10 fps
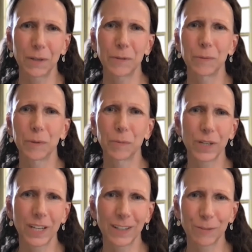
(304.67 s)
who were
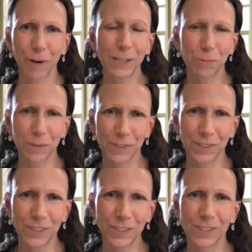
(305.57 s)
working in rice
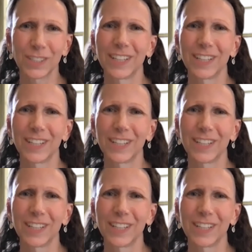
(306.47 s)
research.